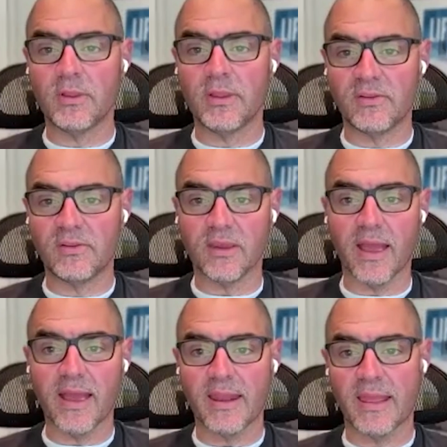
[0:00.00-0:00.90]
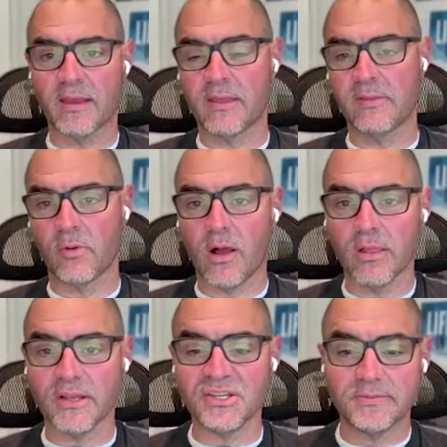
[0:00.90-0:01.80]
religiously. I got to get kids through
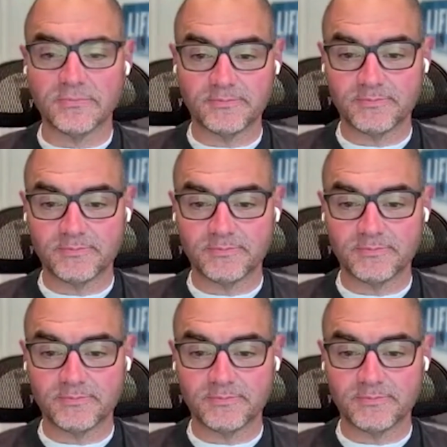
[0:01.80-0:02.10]
college.